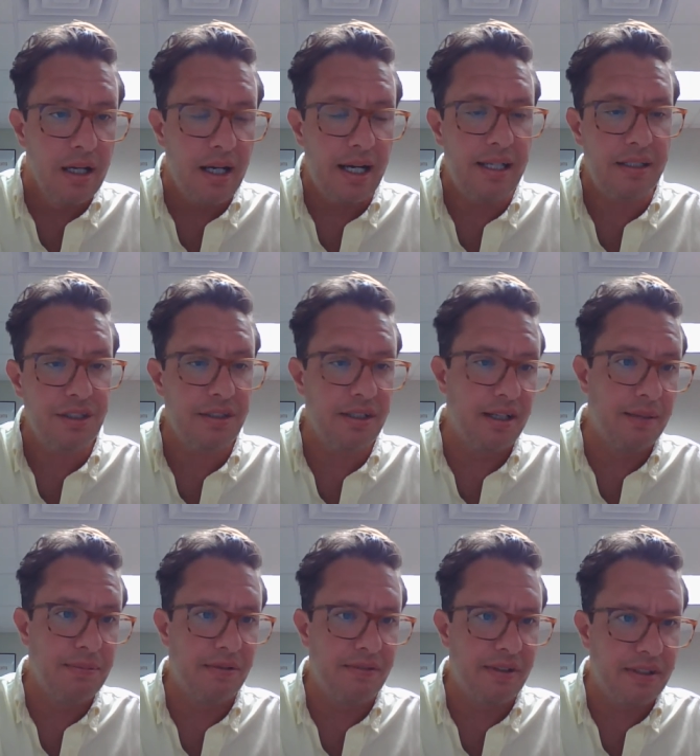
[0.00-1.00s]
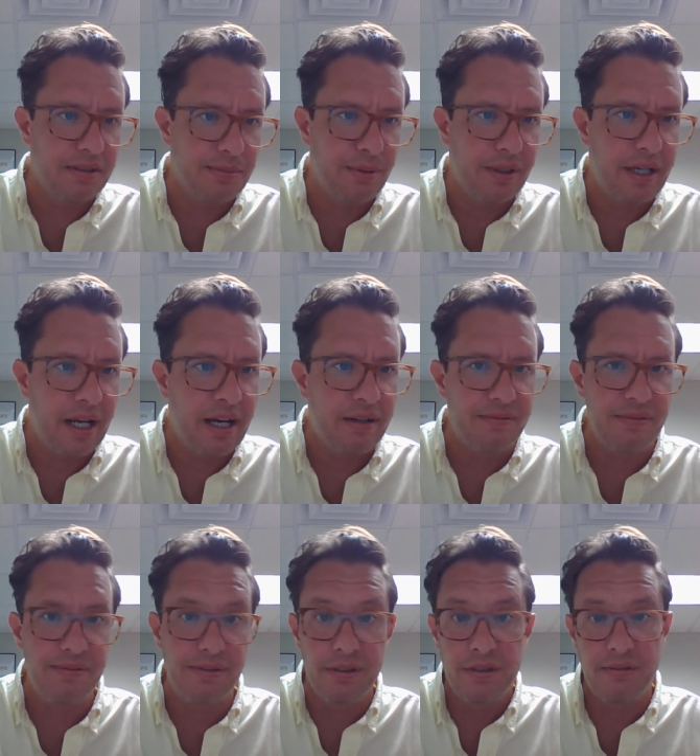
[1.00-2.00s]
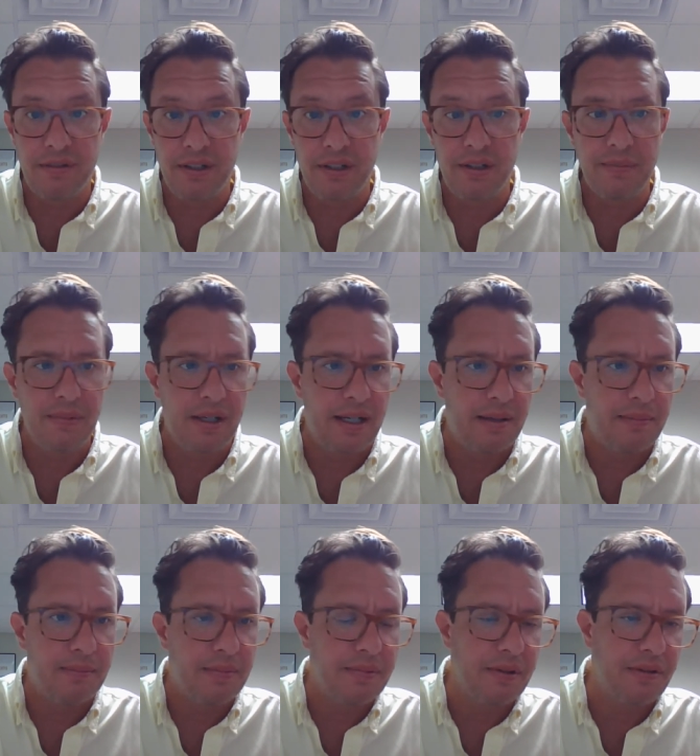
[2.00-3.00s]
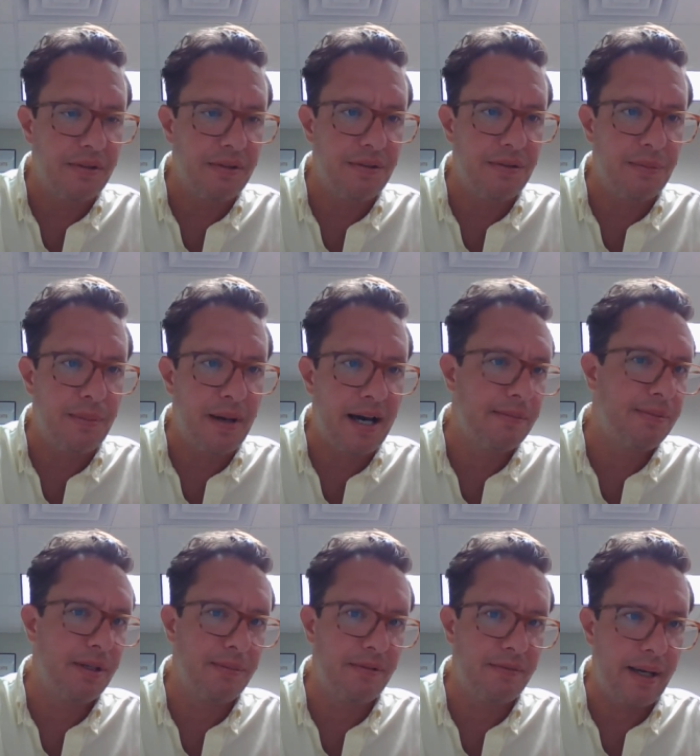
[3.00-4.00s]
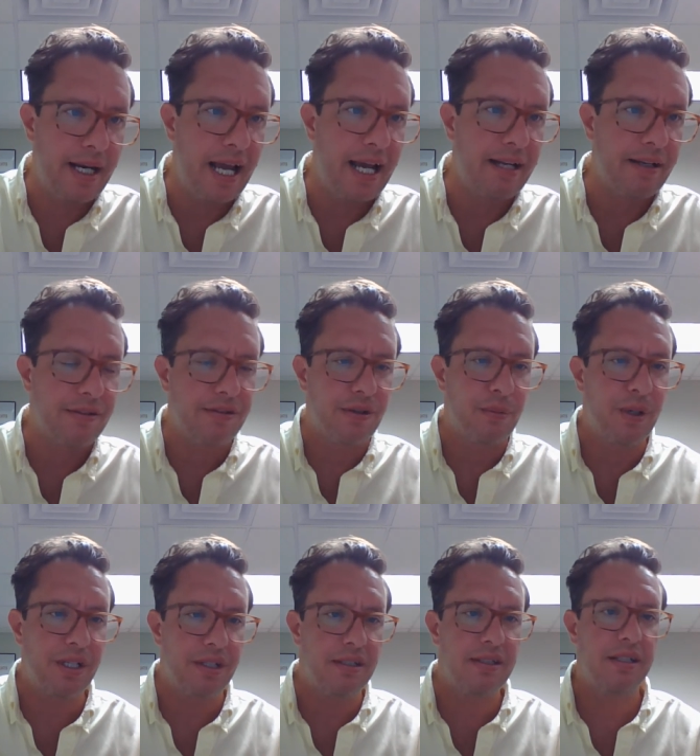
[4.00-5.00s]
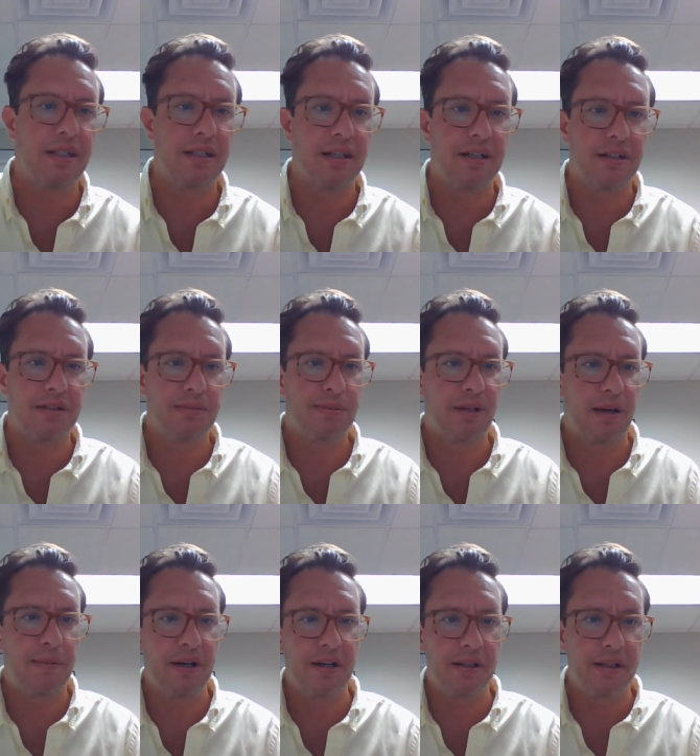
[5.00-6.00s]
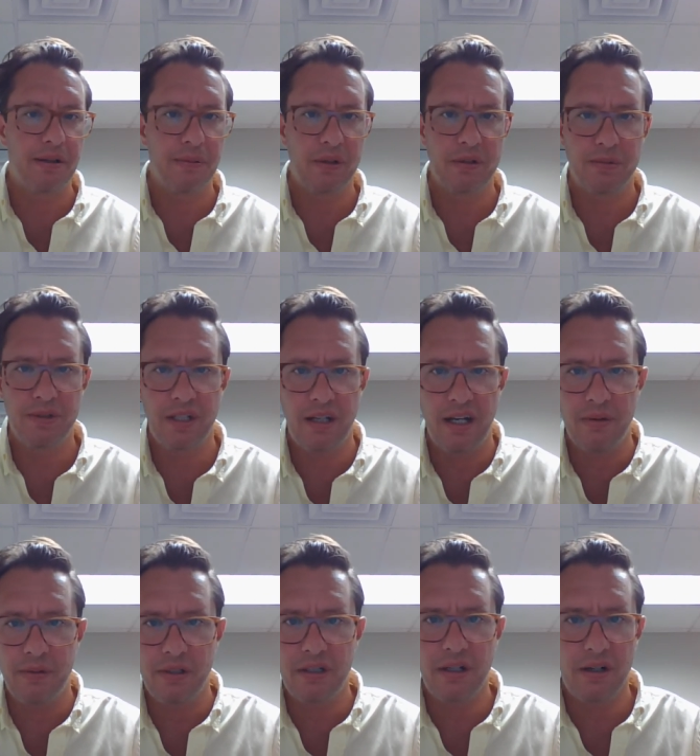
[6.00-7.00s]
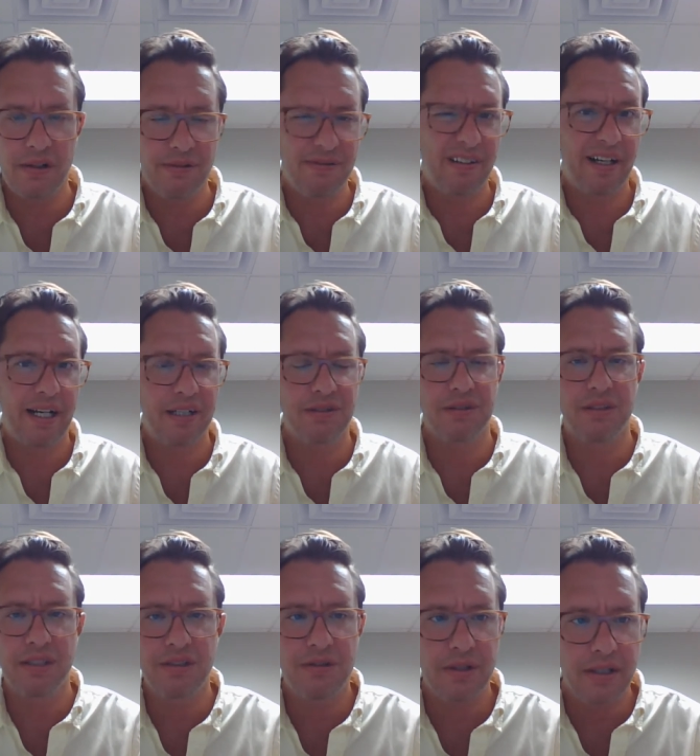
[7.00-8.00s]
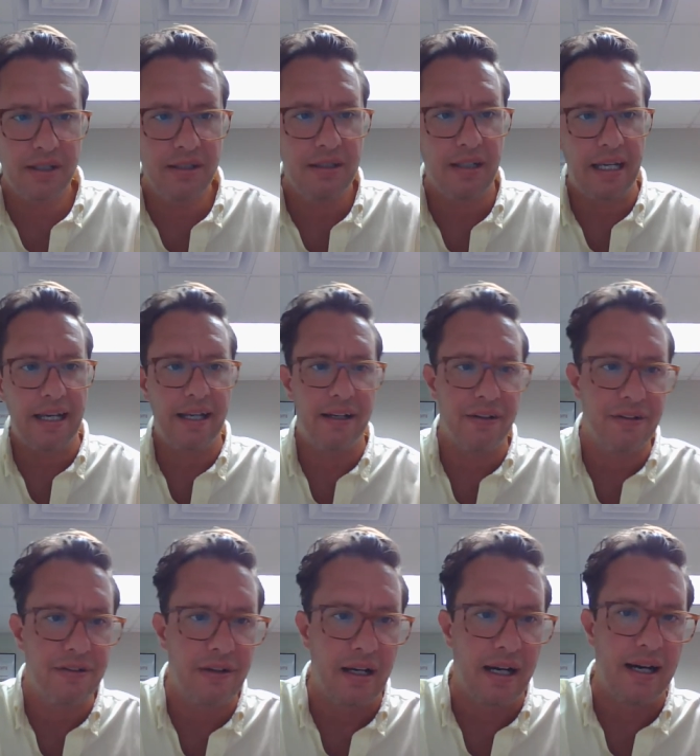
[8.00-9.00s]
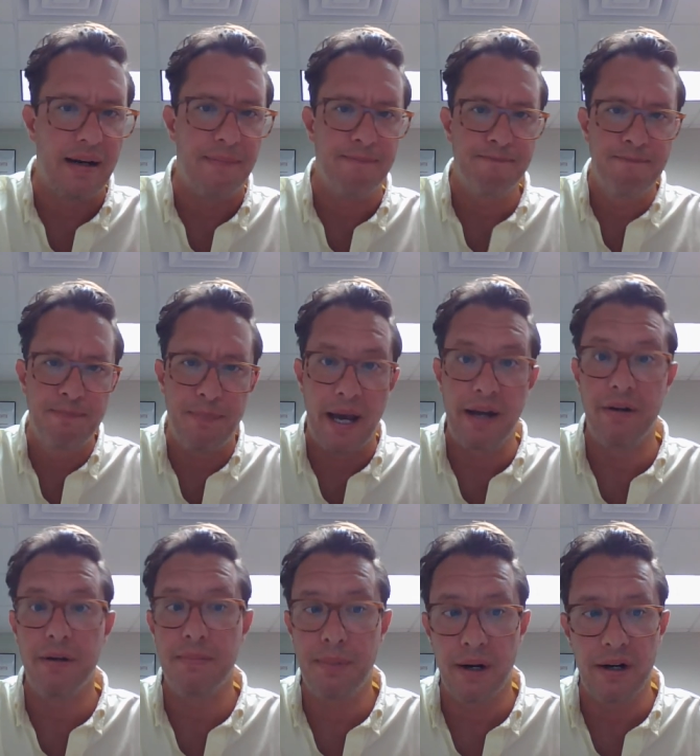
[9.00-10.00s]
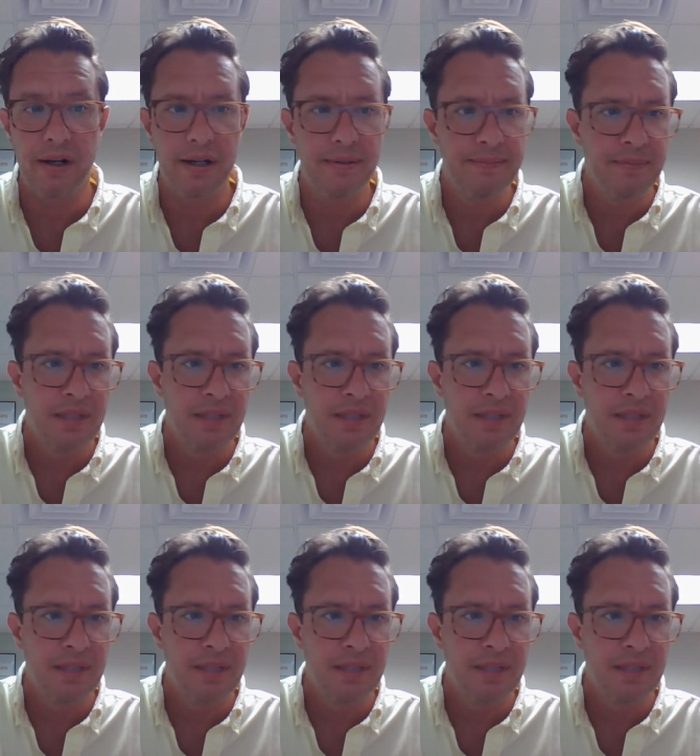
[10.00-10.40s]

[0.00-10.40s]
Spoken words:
And just a couple of things to point out. First of all, the bottom tip of Manhattan. So what you see there is primarily what today we'd call the financial district and Battery Park.